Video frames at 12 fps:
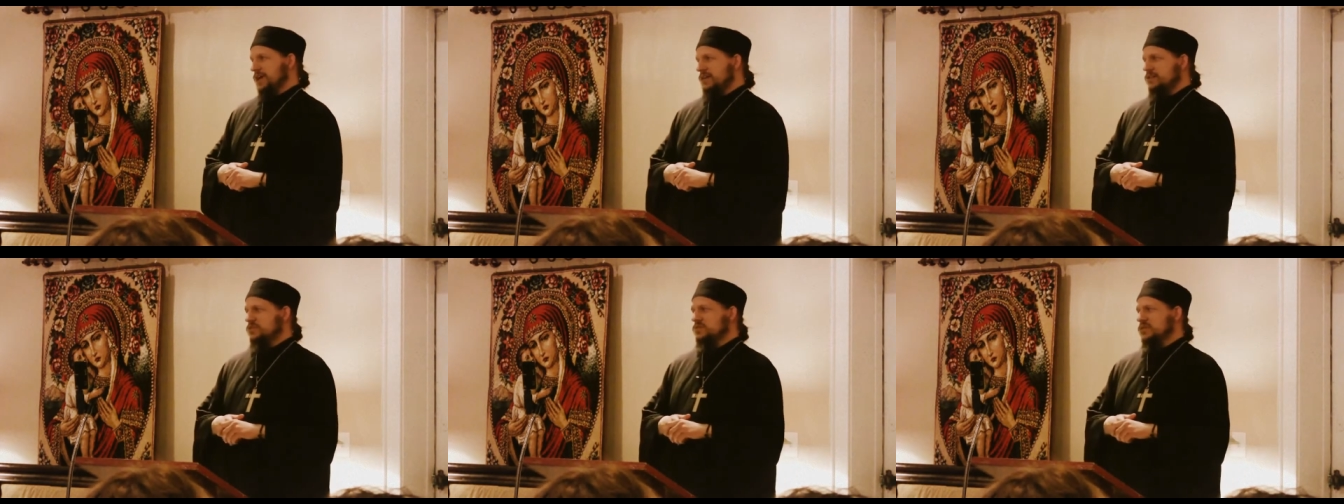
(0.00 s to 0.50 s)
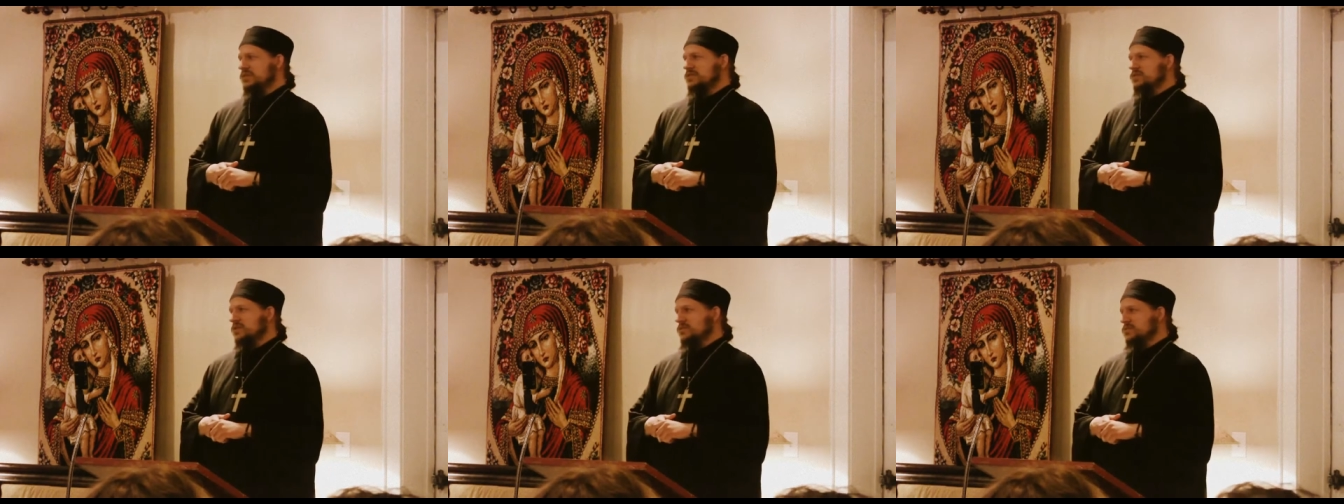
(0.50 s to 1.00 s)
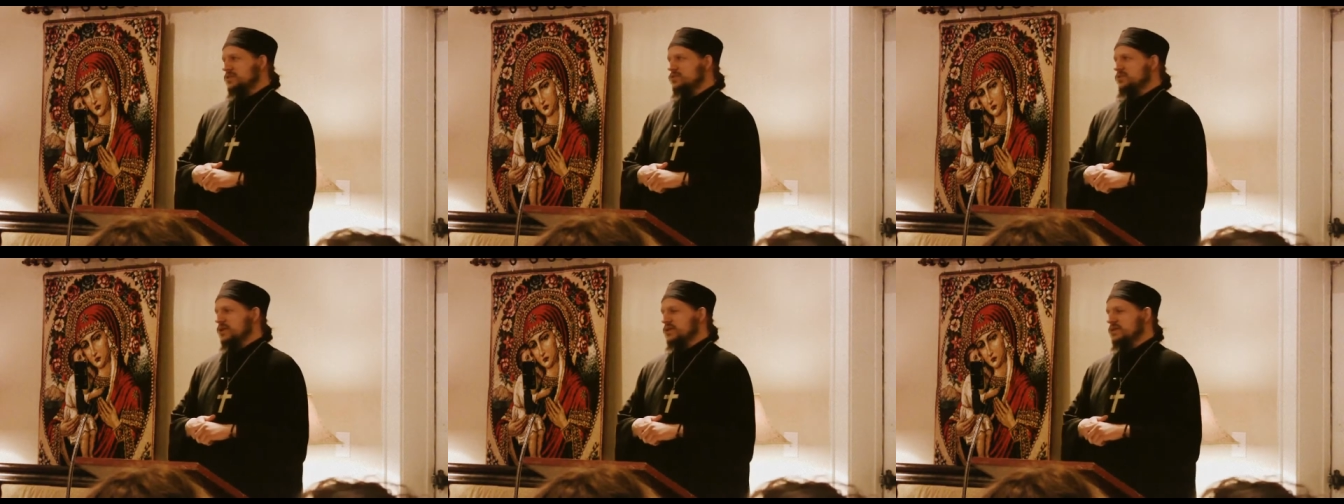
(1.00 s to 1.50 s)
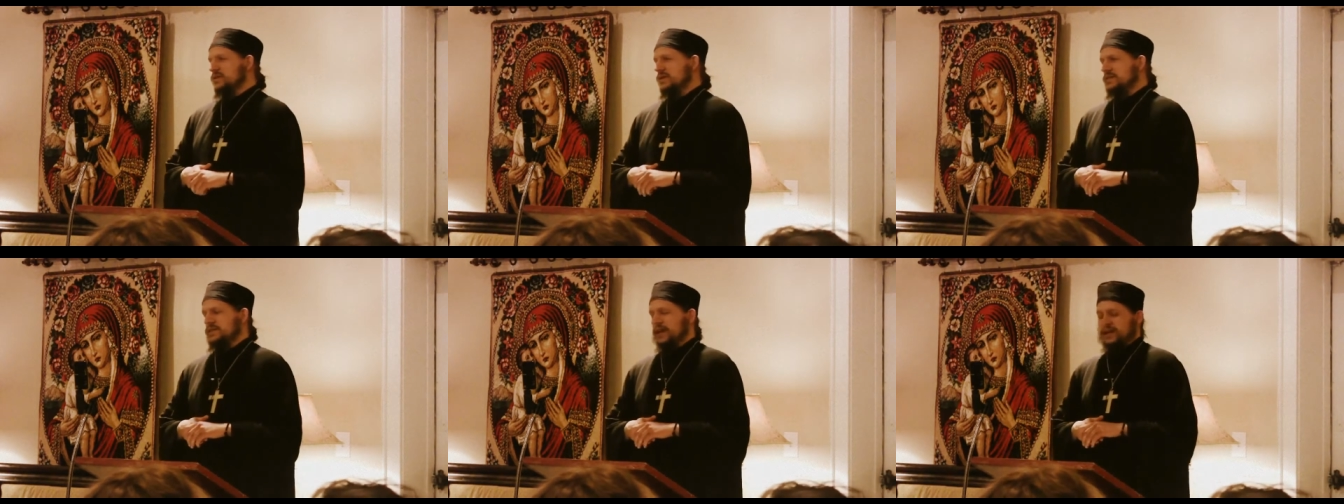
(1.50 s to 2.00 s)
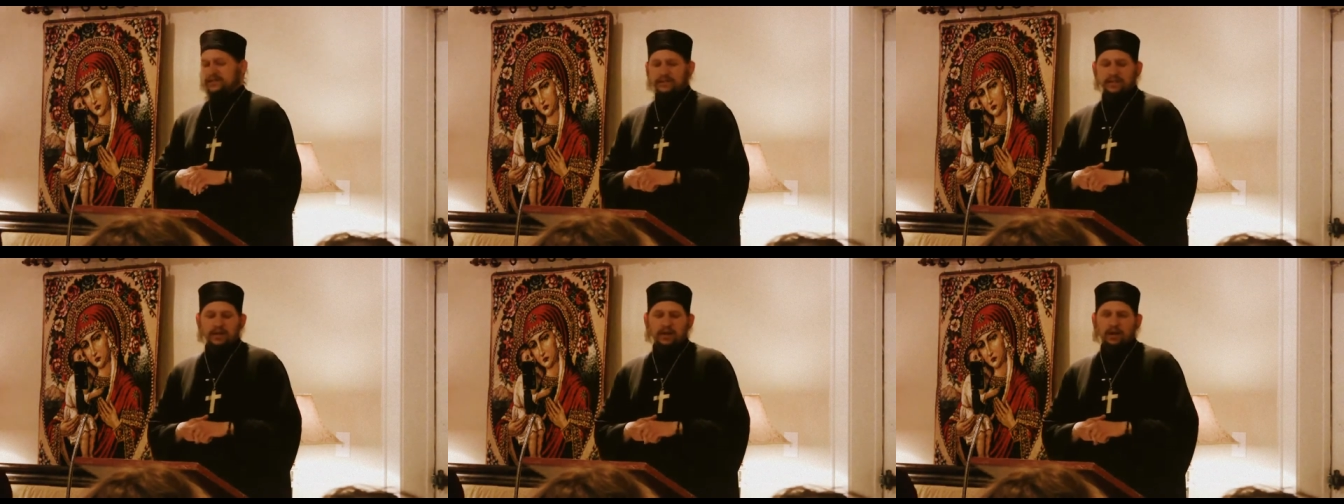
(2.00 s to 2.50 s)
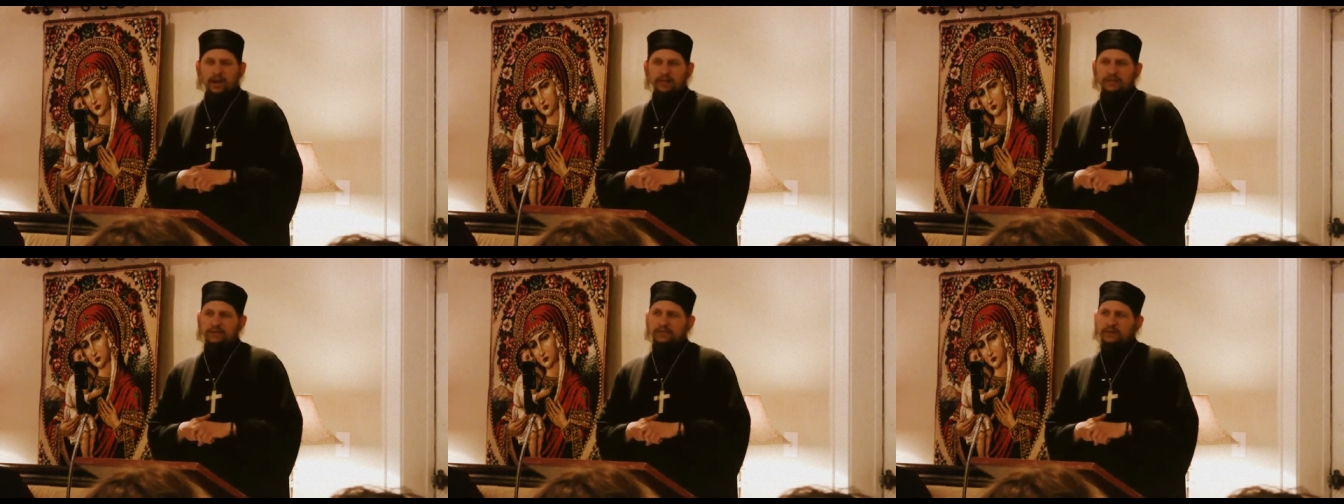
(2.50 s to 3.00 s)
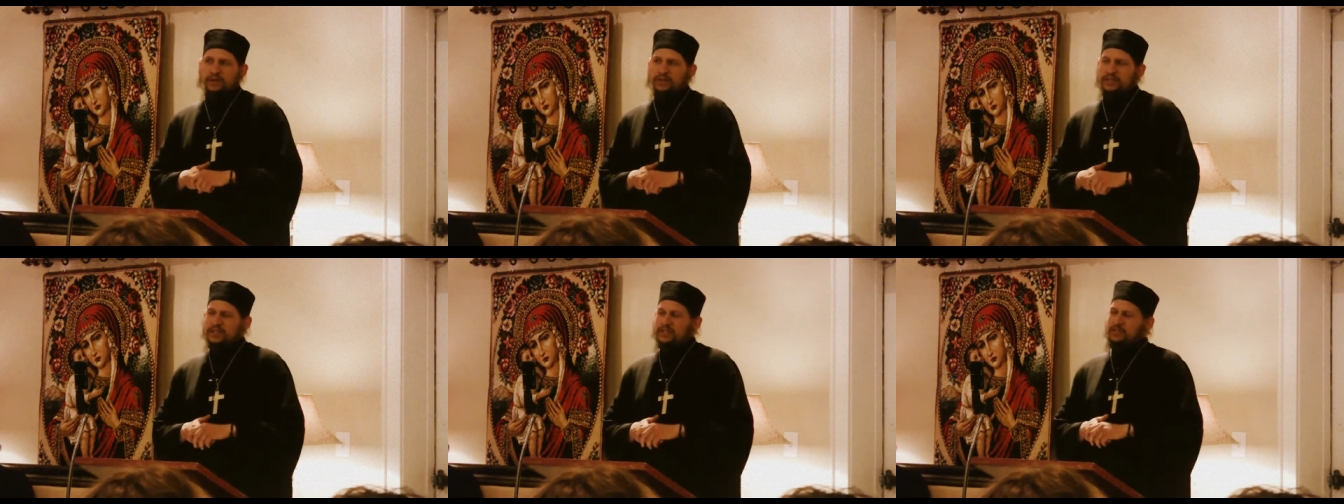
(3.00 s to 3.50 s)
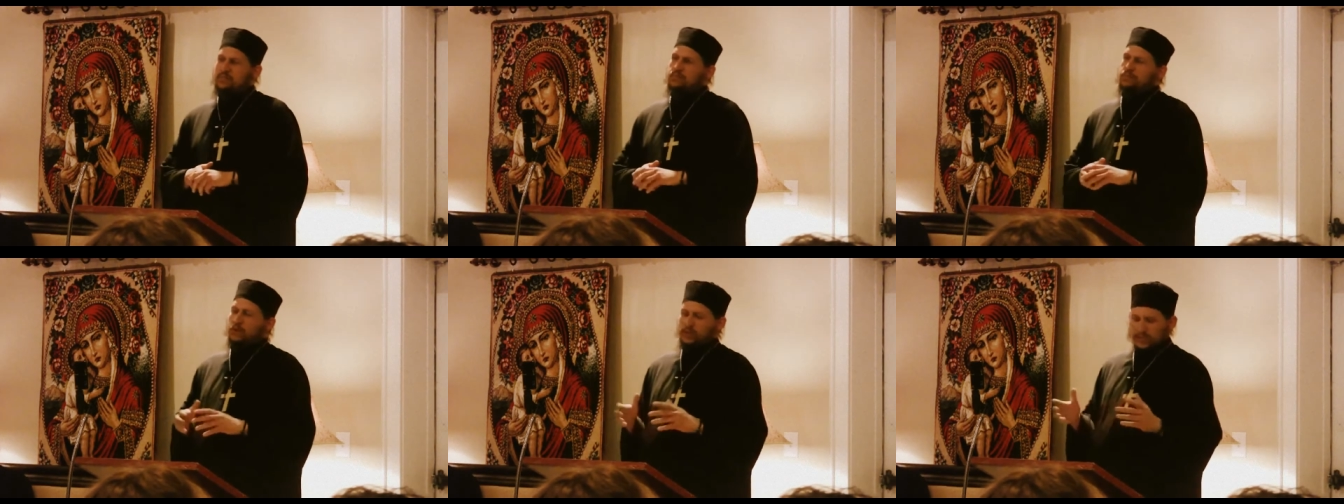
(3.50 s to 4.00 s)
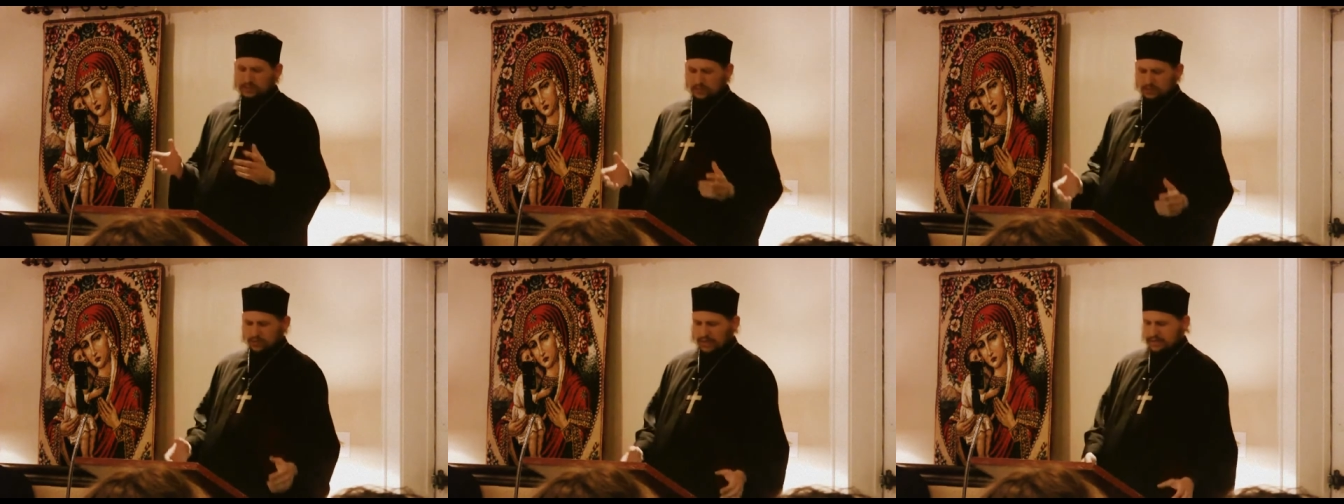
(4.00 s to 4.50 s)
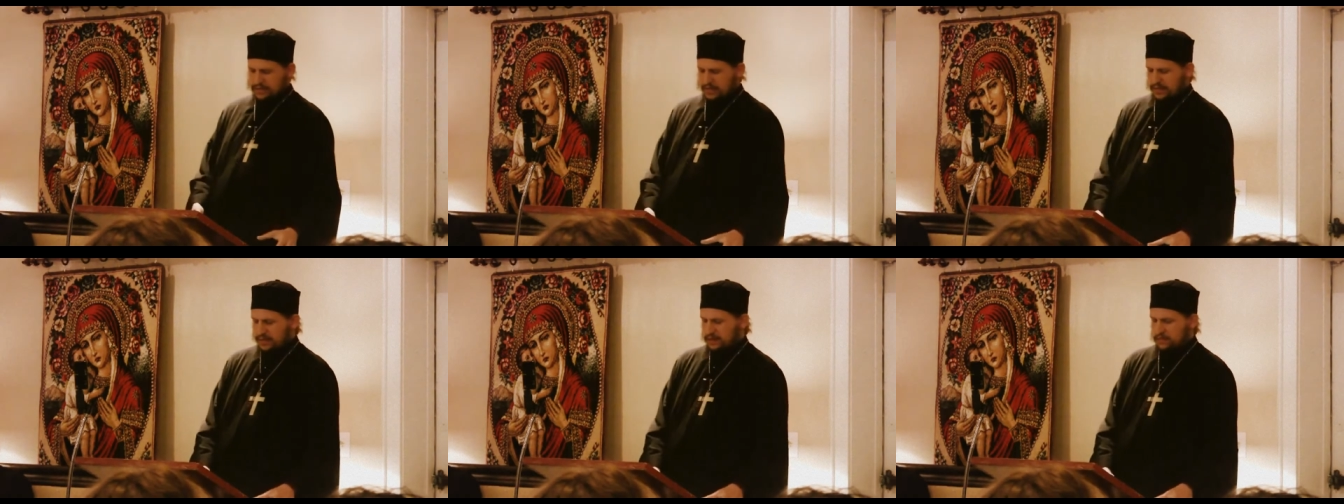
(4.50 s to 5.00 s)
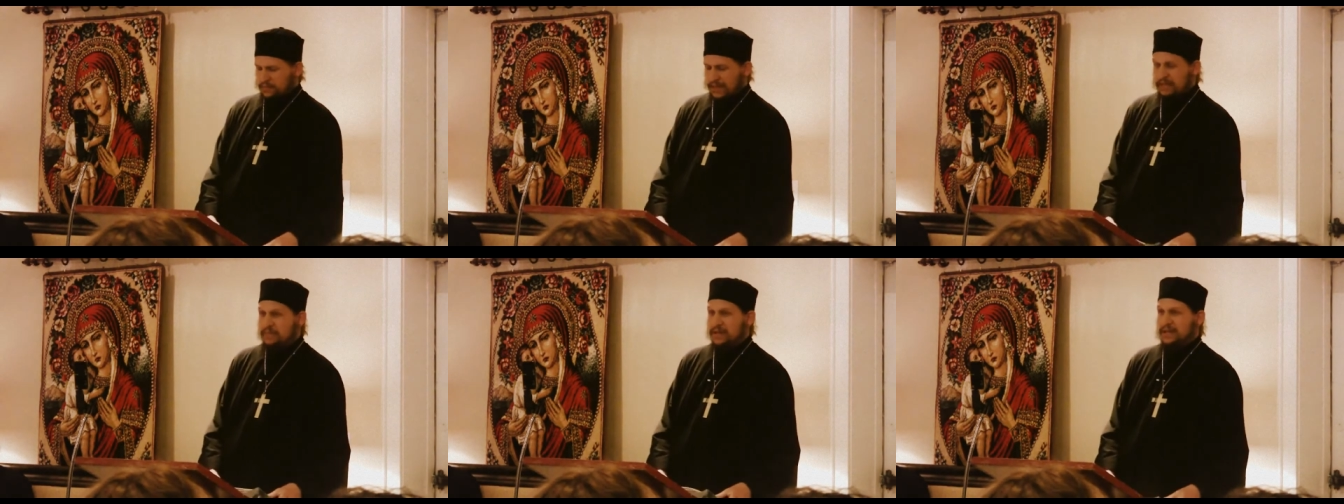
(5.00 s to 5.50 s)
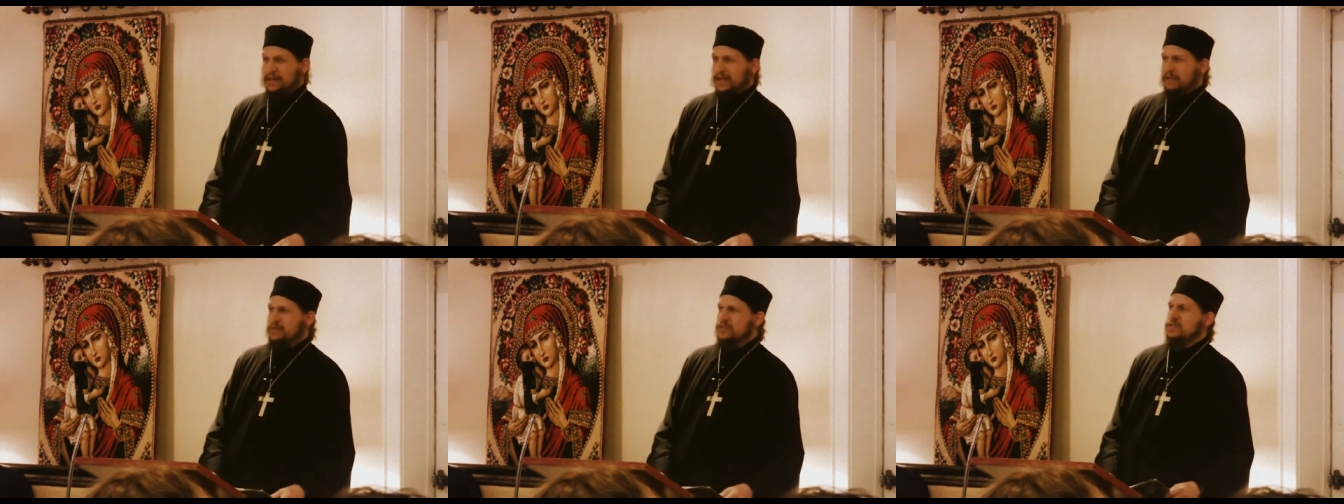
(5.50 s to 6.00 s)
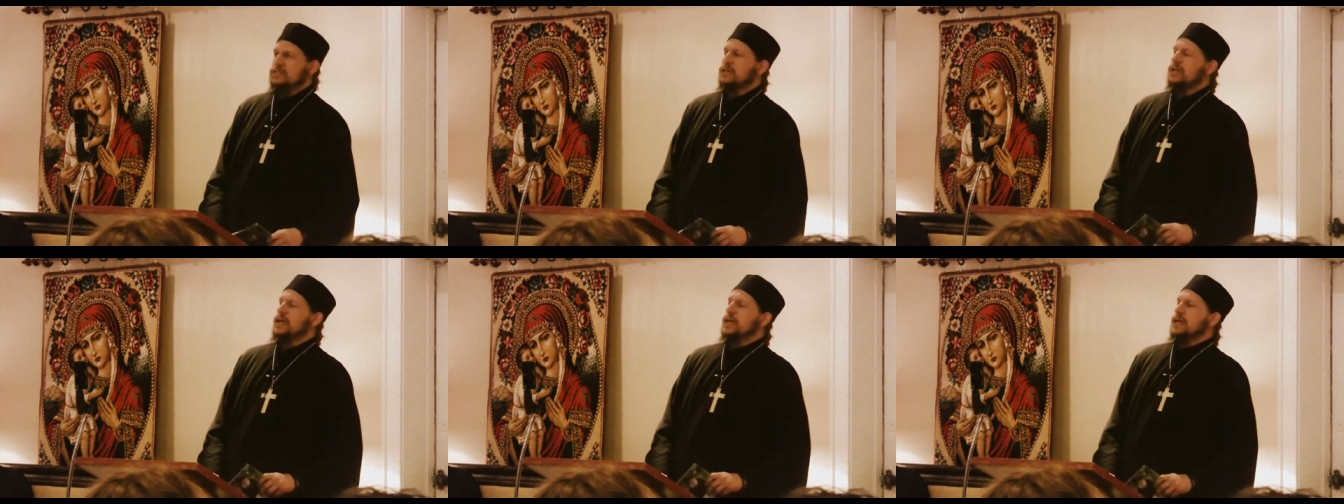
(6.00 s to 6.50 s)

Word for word: And this is what this, this great uh, text offers to us. It's a book that's been translated into many, many languages.